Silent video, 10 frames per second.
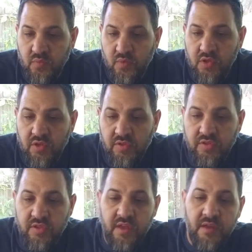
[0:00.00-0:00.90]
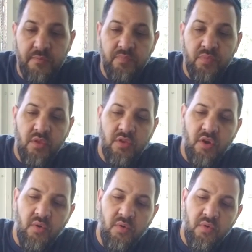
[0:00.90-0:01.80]
we shall see.
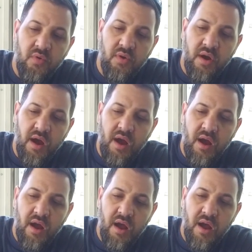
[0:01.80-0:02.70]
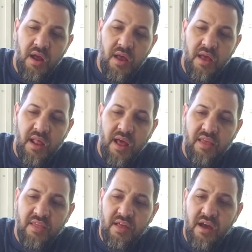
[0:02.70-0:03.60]
So, it
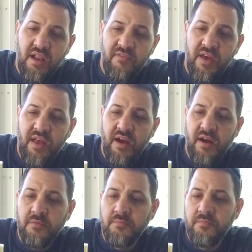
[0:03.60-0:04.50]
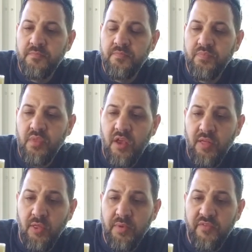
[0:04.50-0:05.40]
has kind of a, has
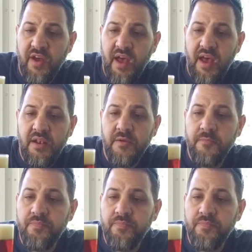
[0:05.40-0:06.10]
a little bit of a head.